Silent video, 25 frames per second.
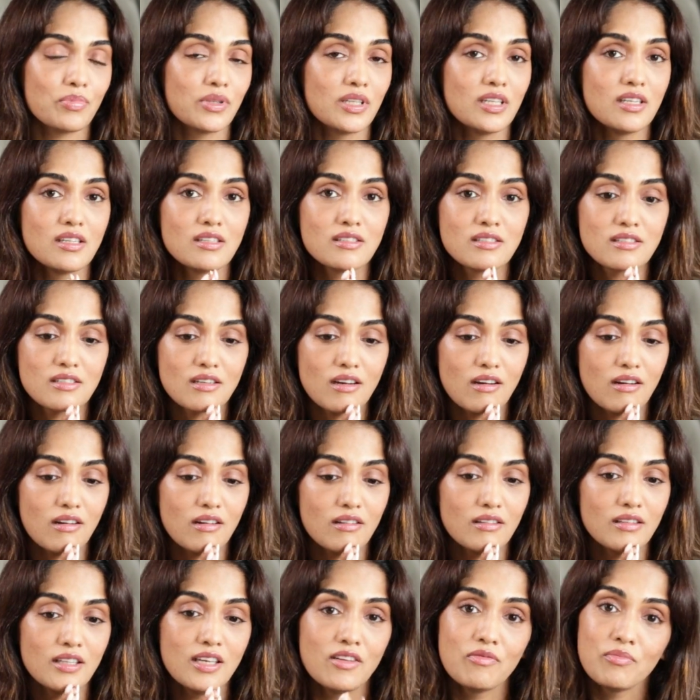please
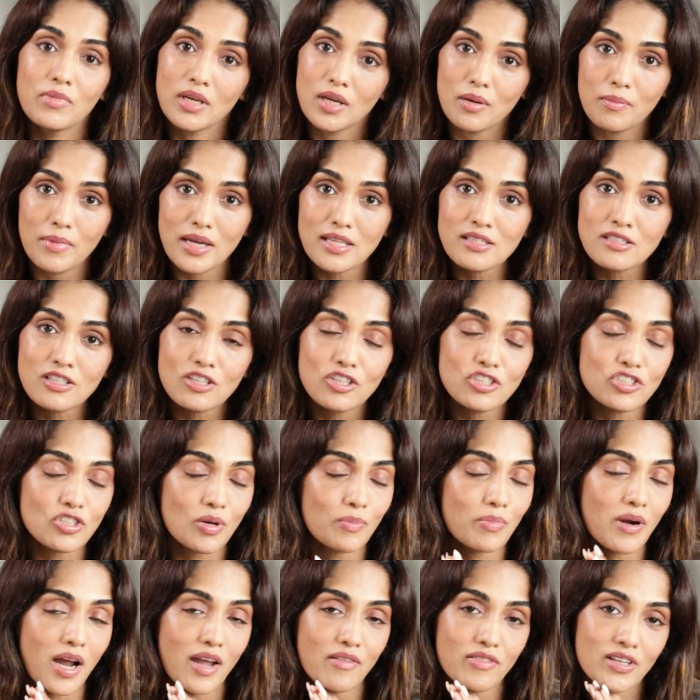leave me a message
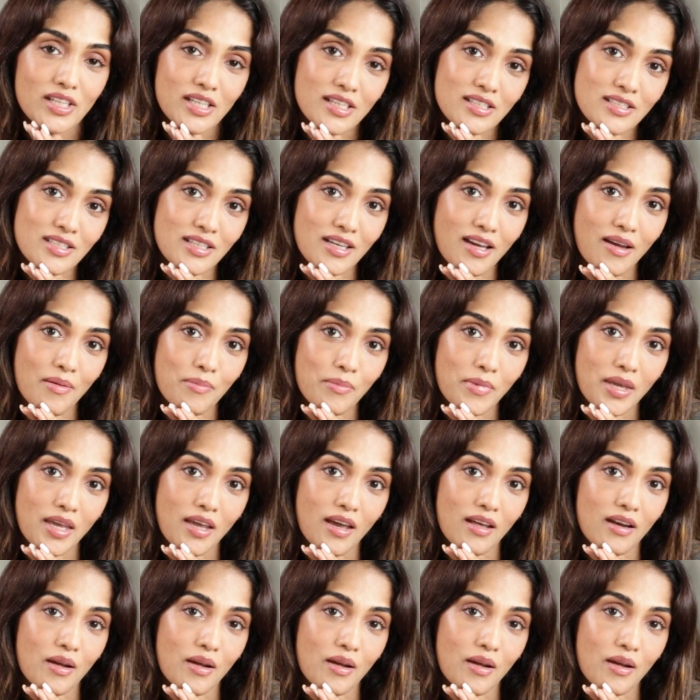or privately DM me,